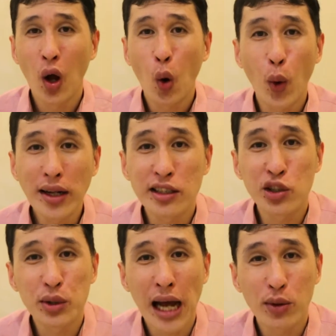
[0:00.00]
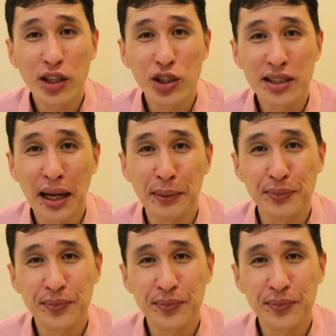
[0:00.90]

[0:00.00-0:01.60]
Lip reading: what did you tell Teacher Sam?